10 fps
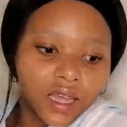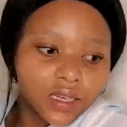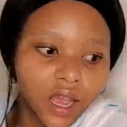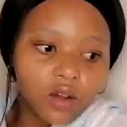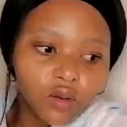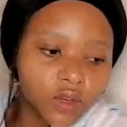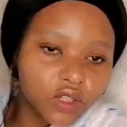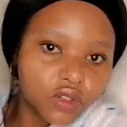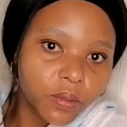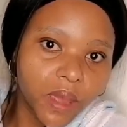that are
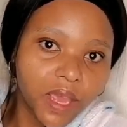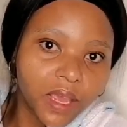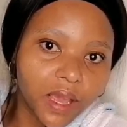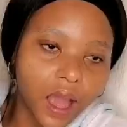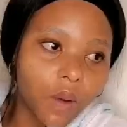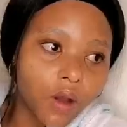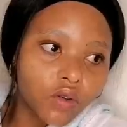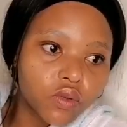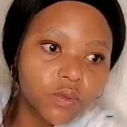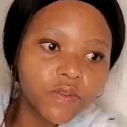going to make our
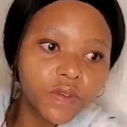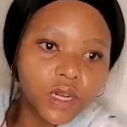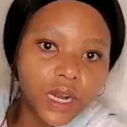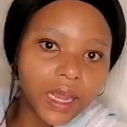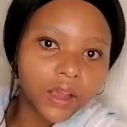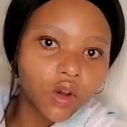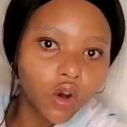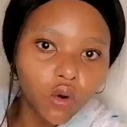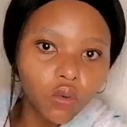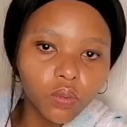room feel like a
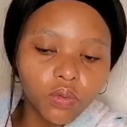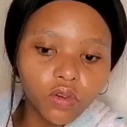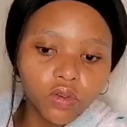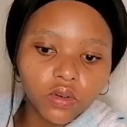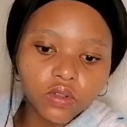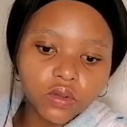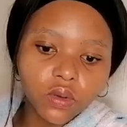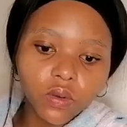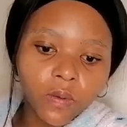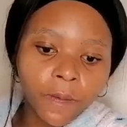home, you know.
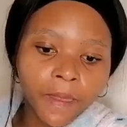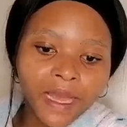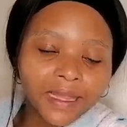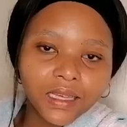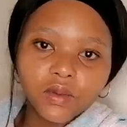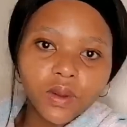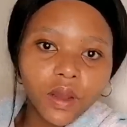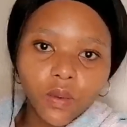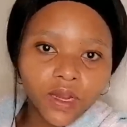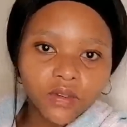So that's what
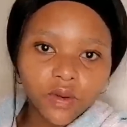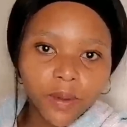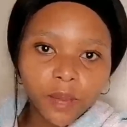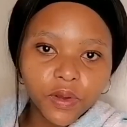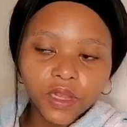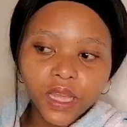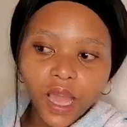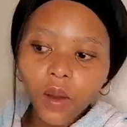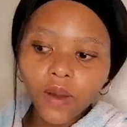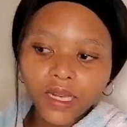I want for my
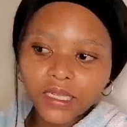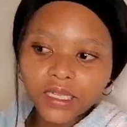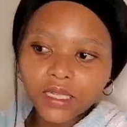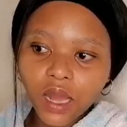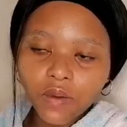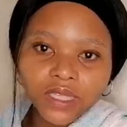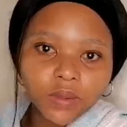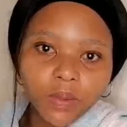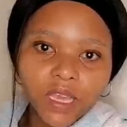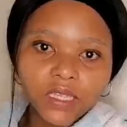birthday. I want our
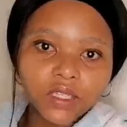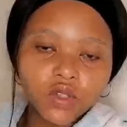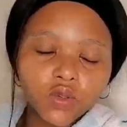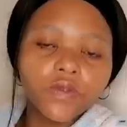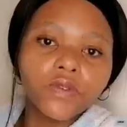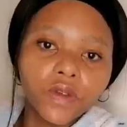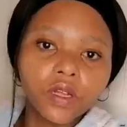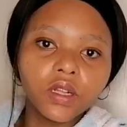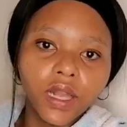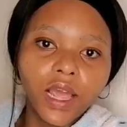space to
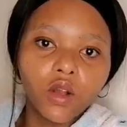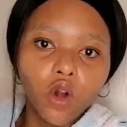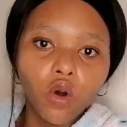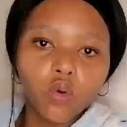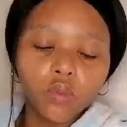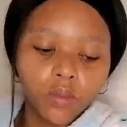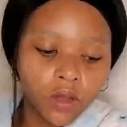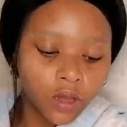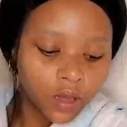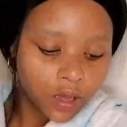feel like home.
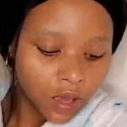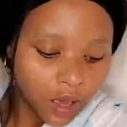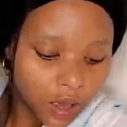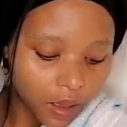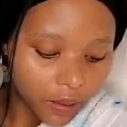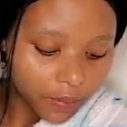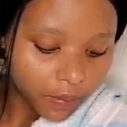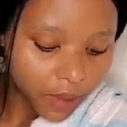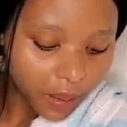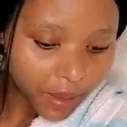
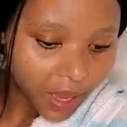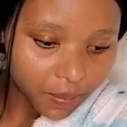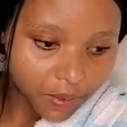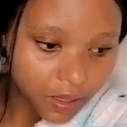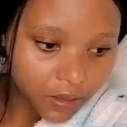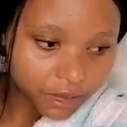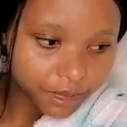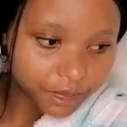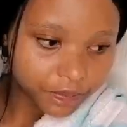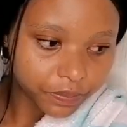I'm happy.